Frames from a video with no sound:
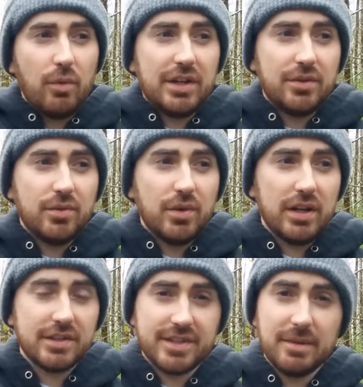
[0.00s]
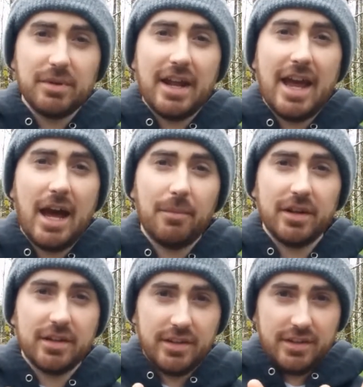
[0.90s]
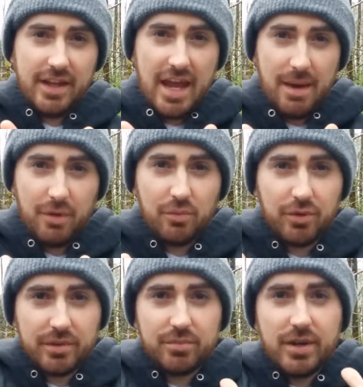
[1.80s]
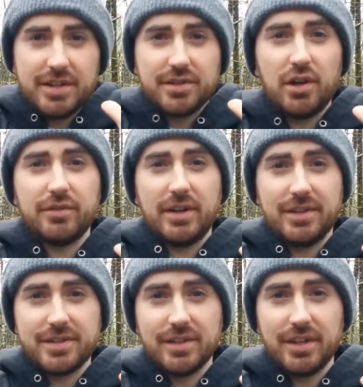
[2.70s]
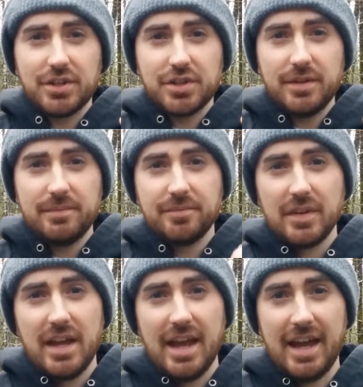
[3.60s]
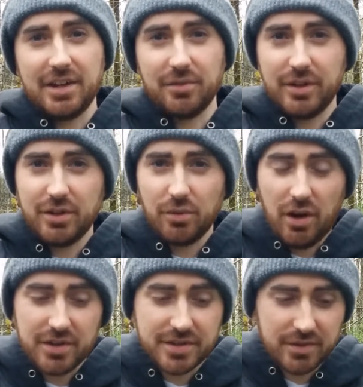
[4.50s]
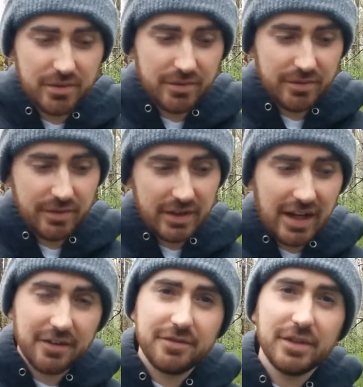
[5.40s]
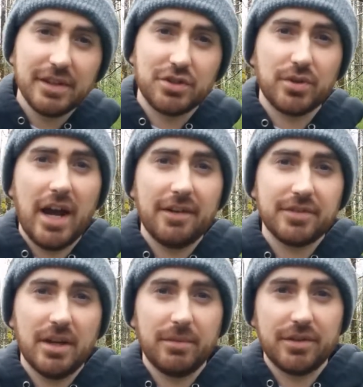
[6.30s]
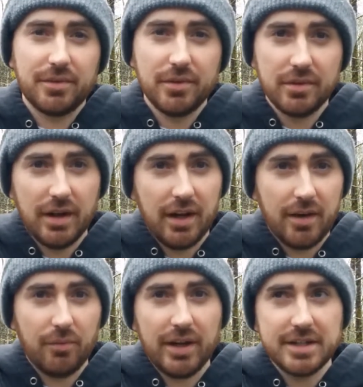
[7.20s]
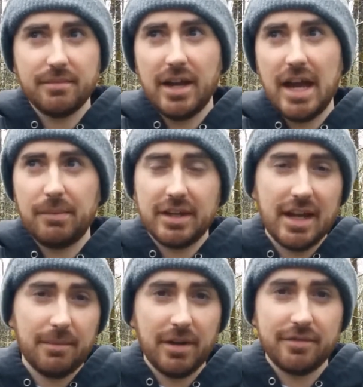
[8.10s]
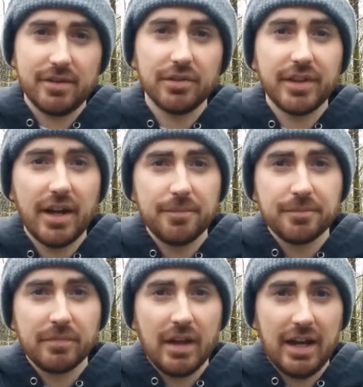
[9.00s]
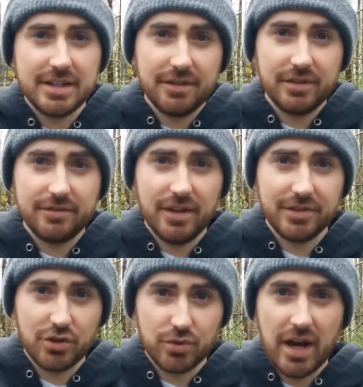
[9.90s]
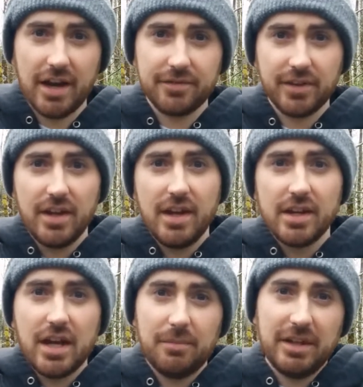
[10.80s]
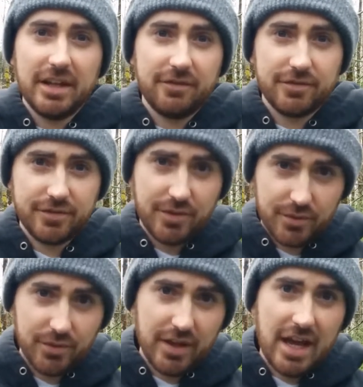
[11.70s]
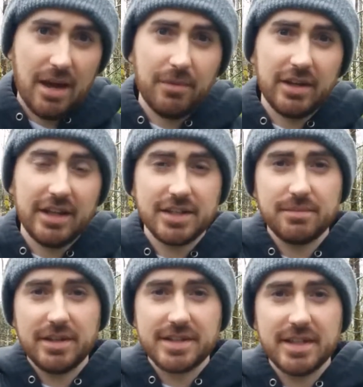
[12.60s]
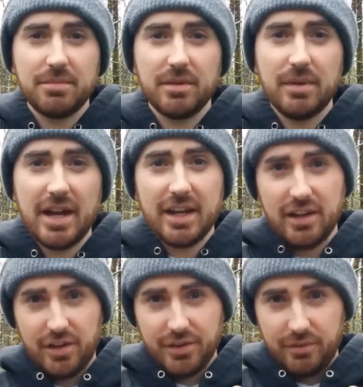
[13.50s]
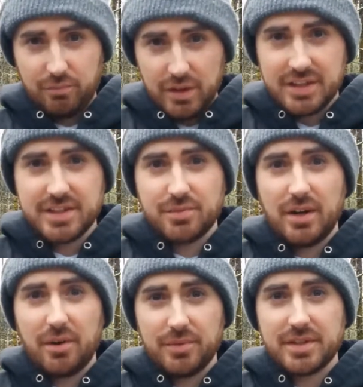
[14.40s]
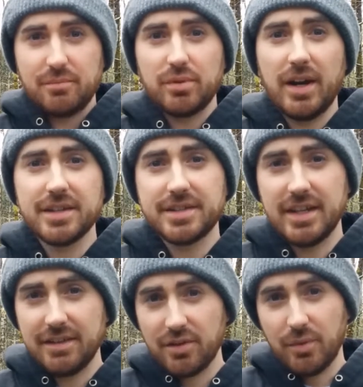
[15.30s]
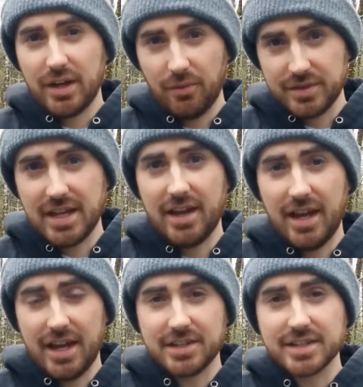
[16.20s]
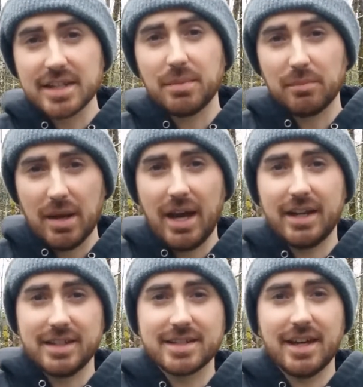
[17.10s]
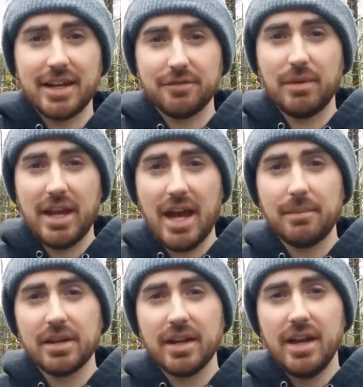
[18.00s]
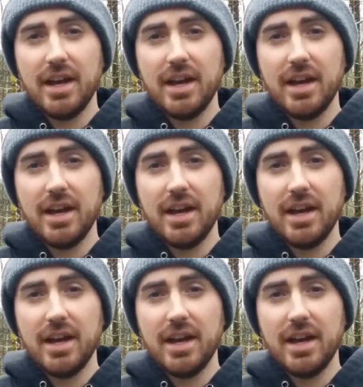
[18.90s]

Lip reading: when you sleep in a hammock, the hammock will compress all of your insulation, and you will also kind of feel a draft coming through. When I did my hammock camp, I felt that. I definitely felt a draft coming in through the hammock into my sleeping bag on the places where it was compressed, even when I had a sleeping pad inside of my hammock.